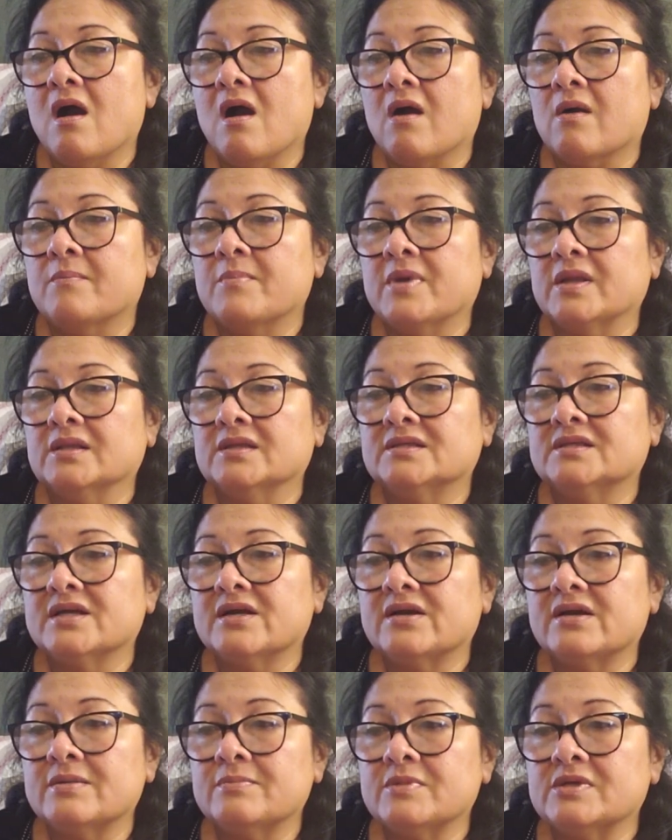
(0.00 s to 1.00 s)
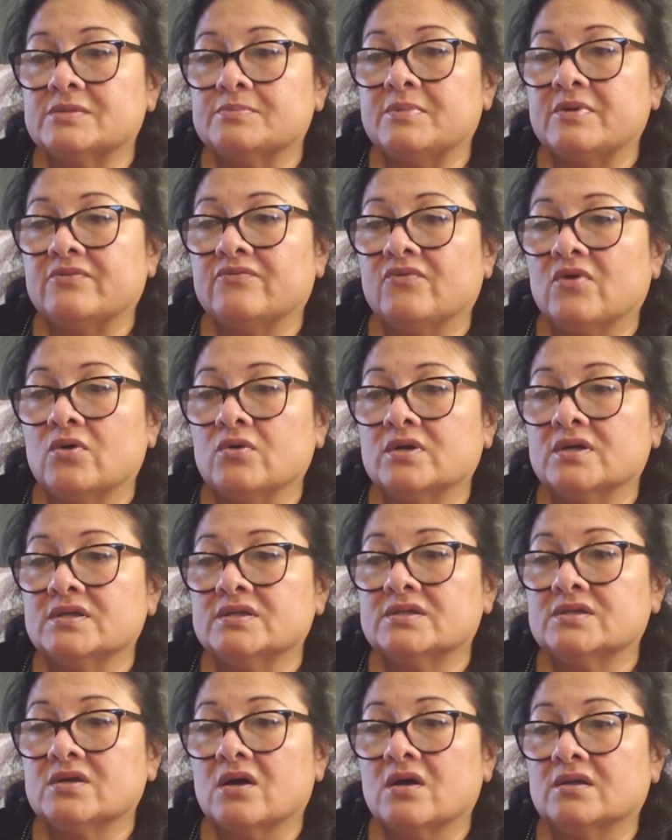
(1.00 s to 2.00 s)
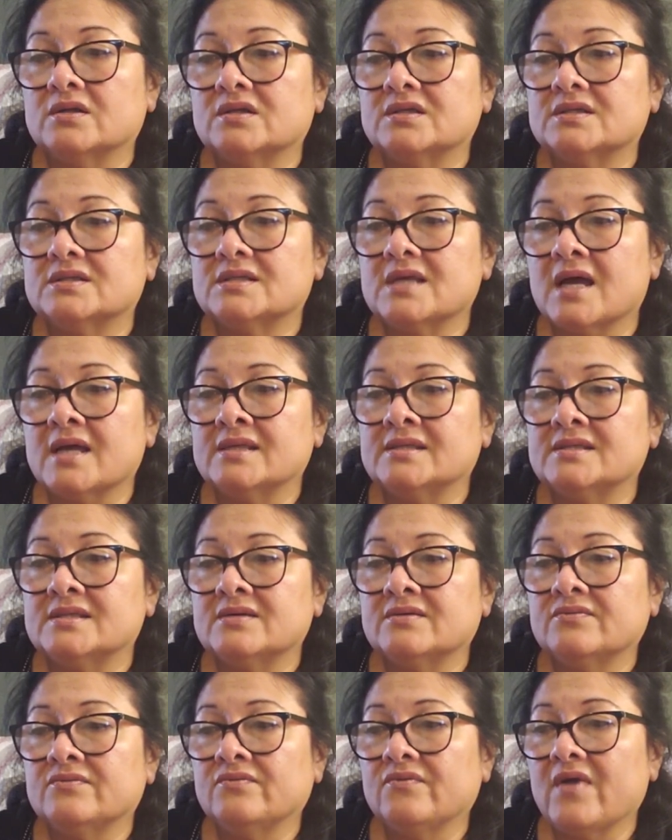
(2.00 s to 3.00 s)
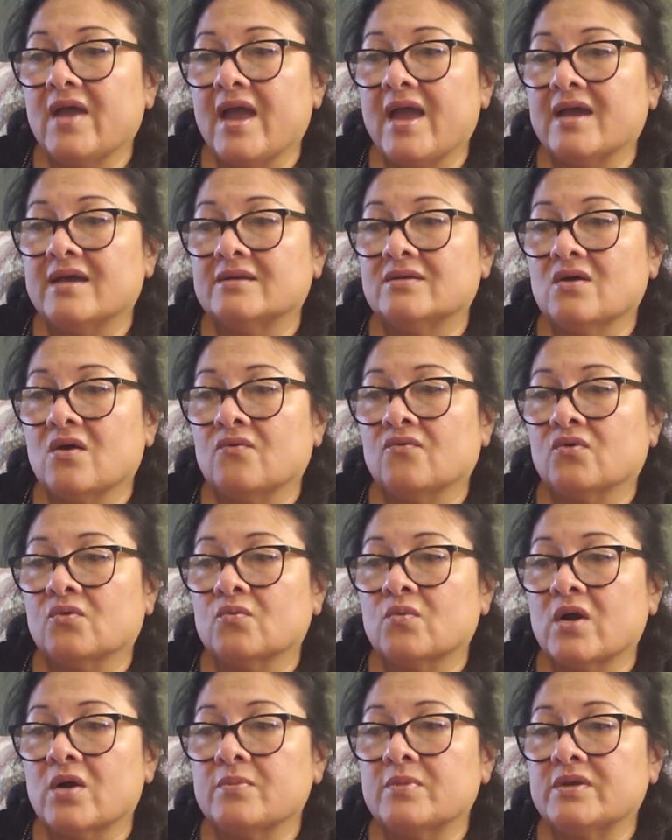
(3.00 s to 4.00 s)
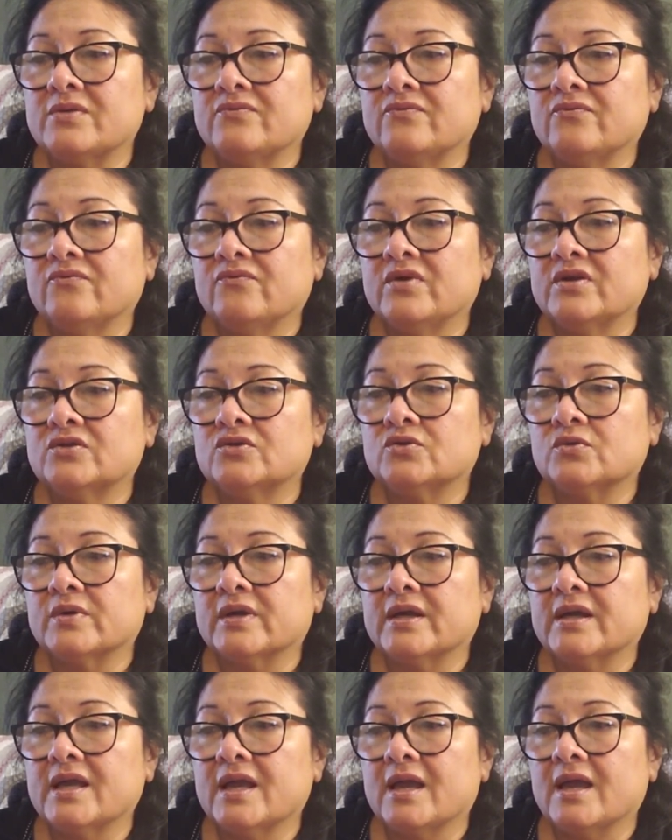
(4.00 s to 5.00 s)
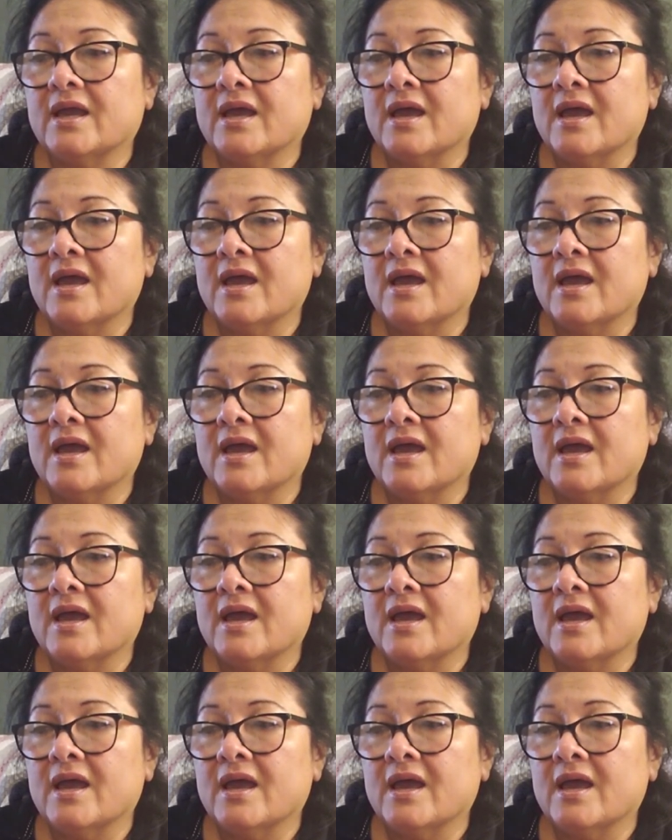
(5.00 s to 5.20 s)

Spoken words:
Our military must be focused on decisive and overwhelming victory